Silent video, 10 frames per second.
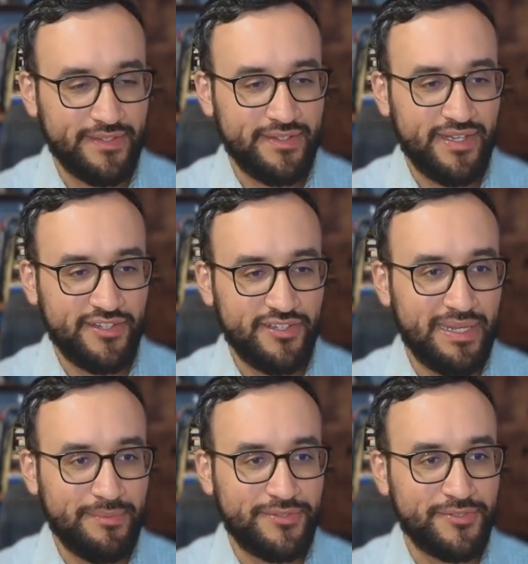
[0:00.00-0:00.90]
You'd be
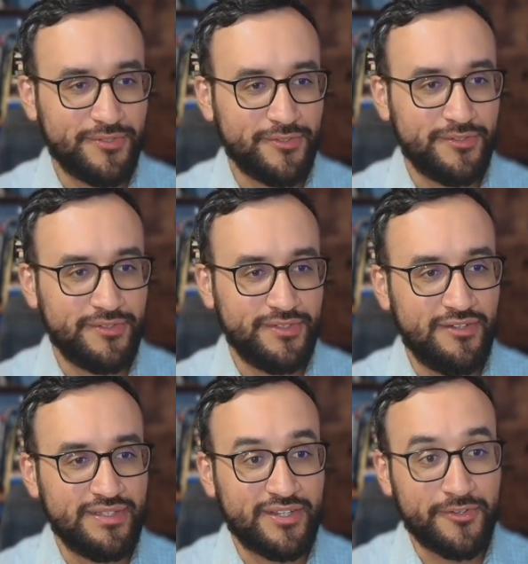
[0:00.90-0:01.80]
able to not
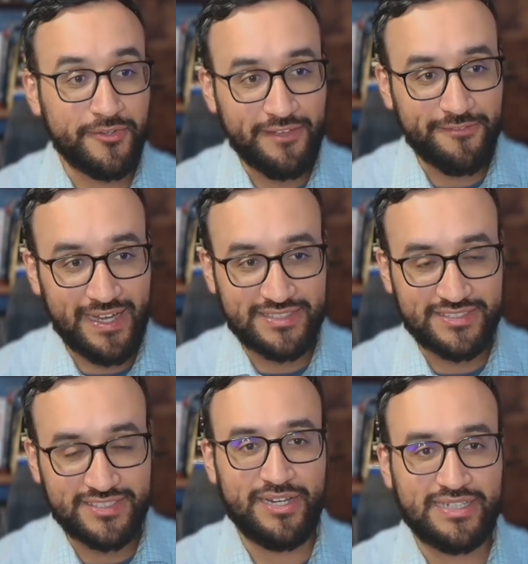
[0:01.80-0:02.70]
only create
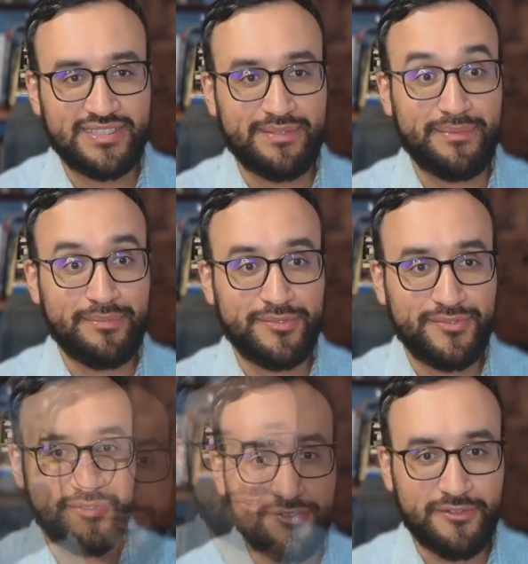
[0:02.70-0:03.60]
faster, but you actually be able
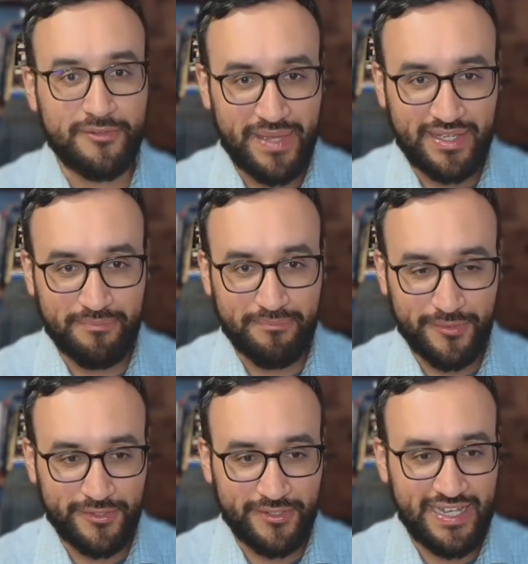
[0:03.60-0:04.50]
to make
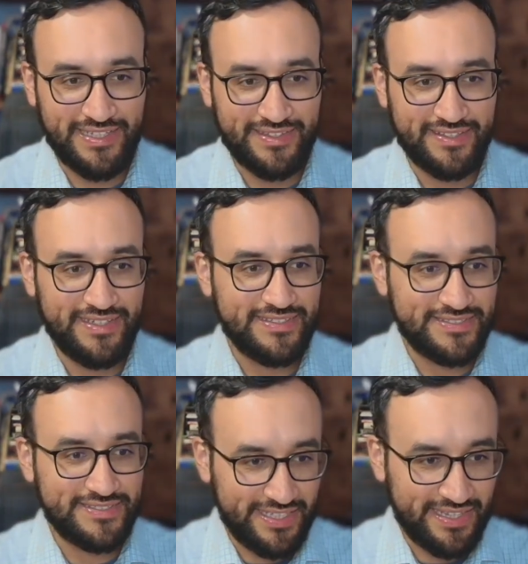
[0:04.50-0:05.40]
more and
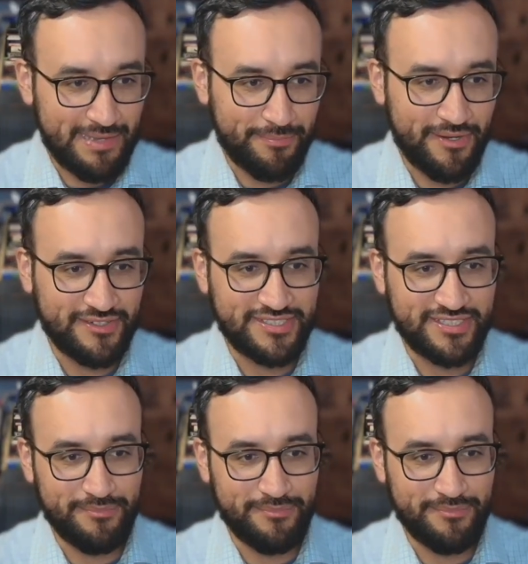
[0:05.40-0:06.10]
see that progress come